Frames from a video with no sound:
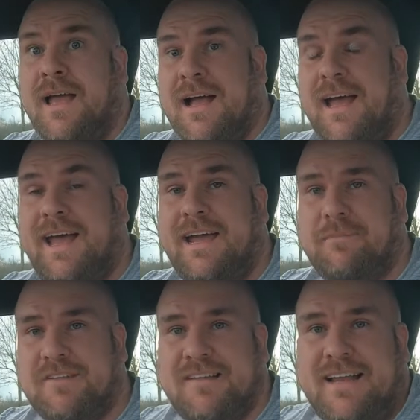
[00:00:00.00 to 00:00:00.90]
Hey,
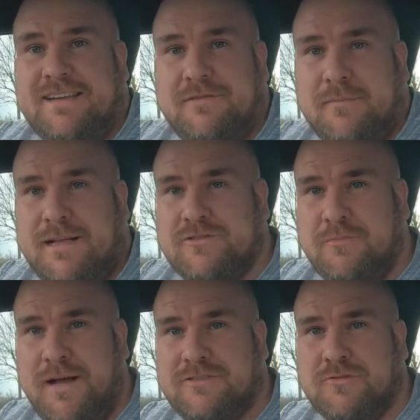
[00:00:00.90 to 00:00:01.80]
this is Andy from
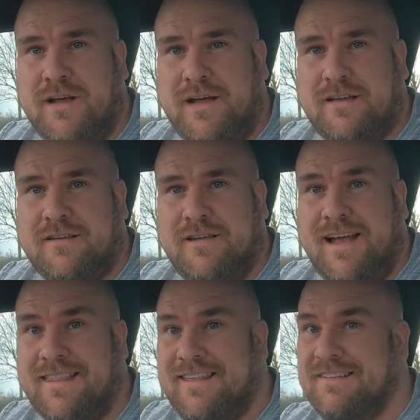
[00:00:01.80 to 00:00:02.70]
Petrolhead,
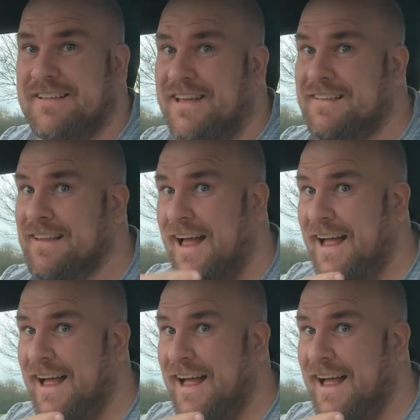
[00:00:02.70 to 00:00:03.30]
and this is